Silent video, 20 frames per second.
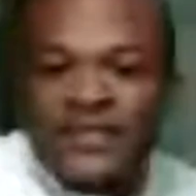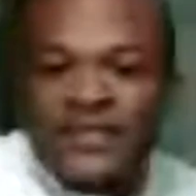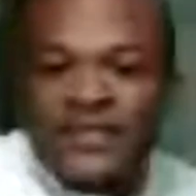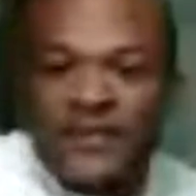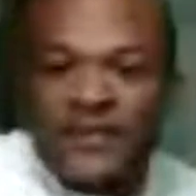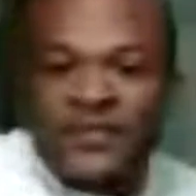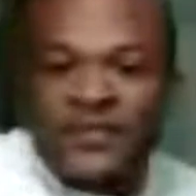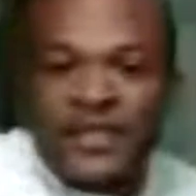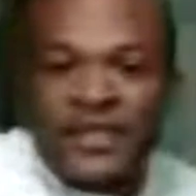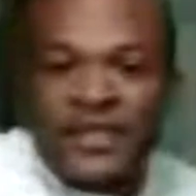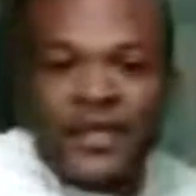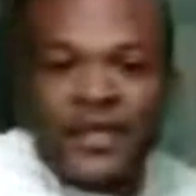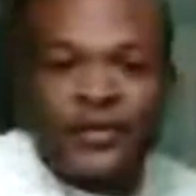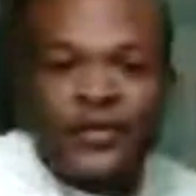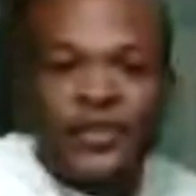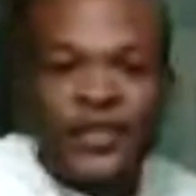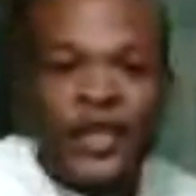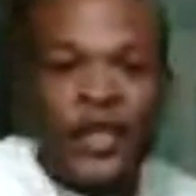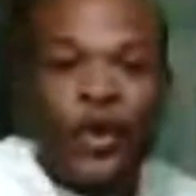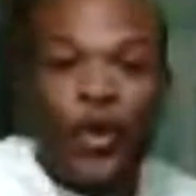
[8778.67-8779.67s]
15, like you
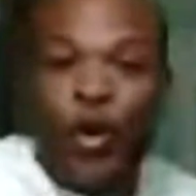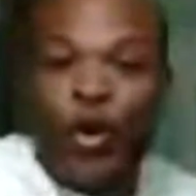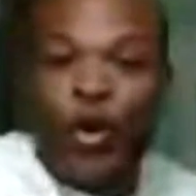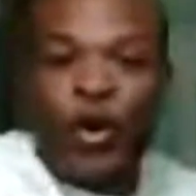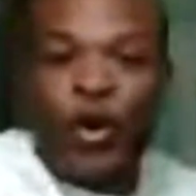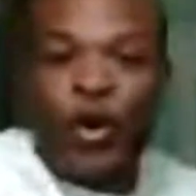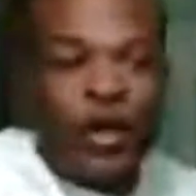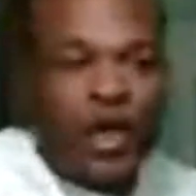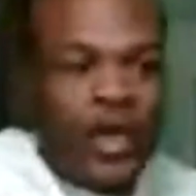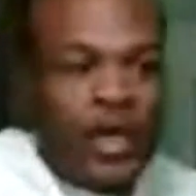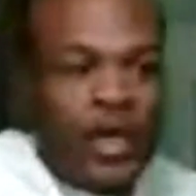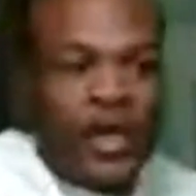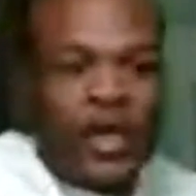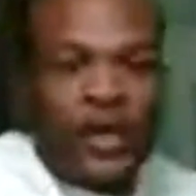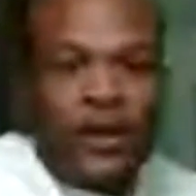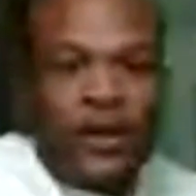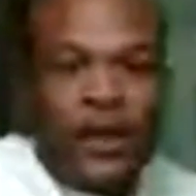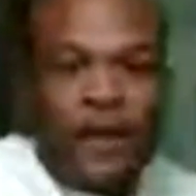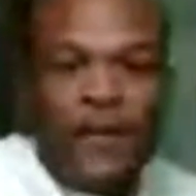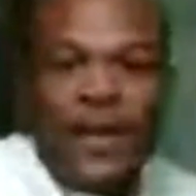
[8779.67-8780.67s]
said, or
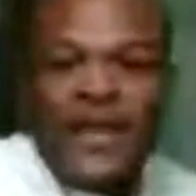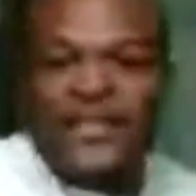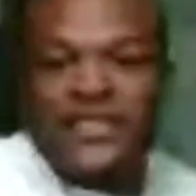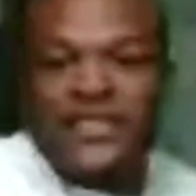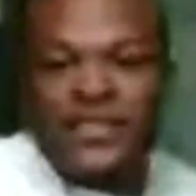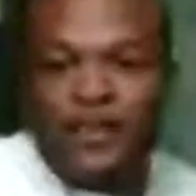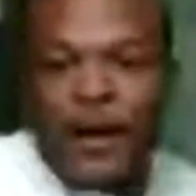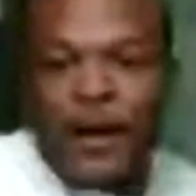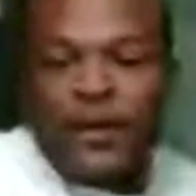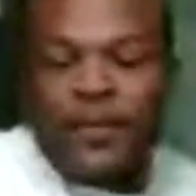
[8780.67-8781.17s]
Amazing